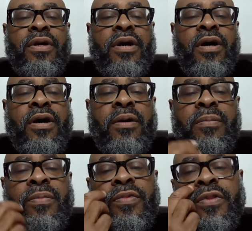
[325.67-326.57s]

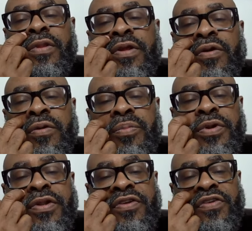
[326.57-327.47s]
know, to
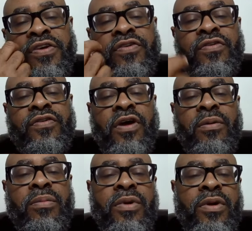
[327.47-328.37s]
put the Sixers
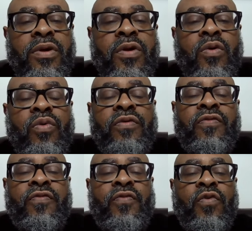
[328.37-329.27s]
up with
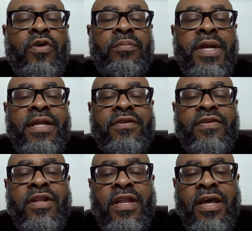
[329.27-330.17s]
4
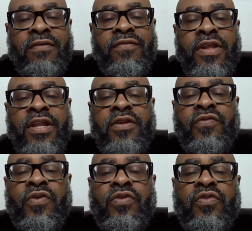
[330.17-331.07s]
minutes left in the
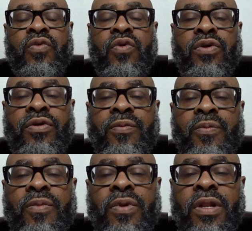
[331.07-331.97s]
first quarter.
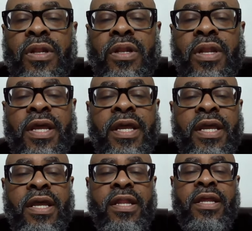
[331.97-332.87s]
Like,
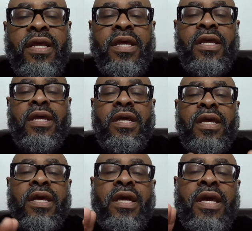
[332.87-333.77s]
again,
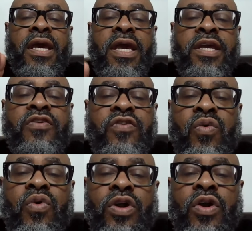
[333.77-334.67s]
he
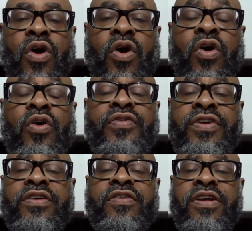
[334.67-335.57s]
scored all
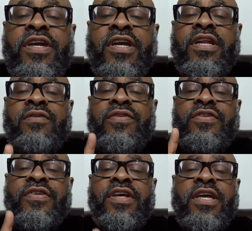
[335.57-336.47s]
16 of
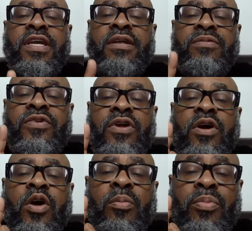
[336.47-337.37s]
his team's
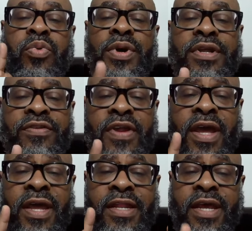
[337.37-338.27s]
points
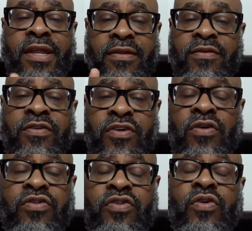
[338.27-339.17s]
at that
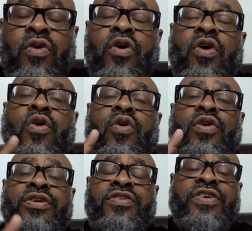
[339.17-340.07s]
juncture
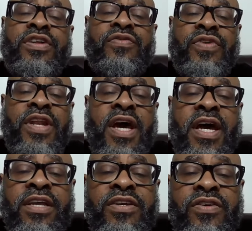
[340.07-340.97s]
on
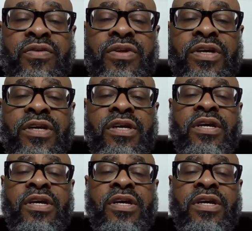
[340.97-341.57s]
6-for-9 shooting.